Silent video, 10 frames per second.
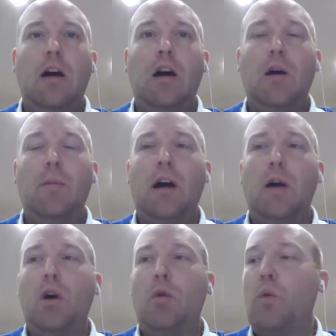
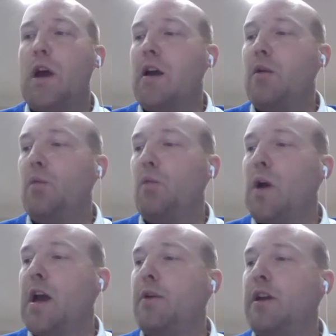and
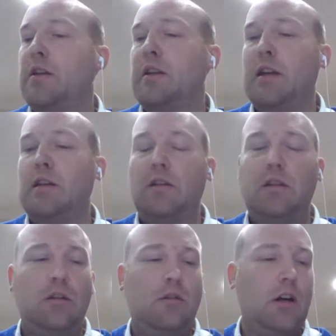where we intend
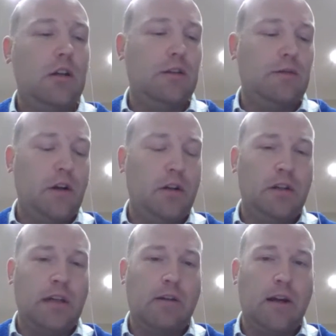to
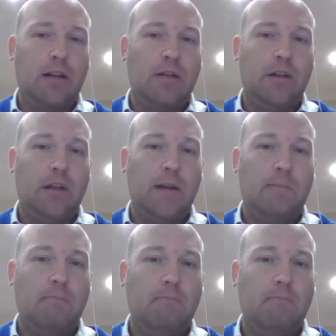focus our activity.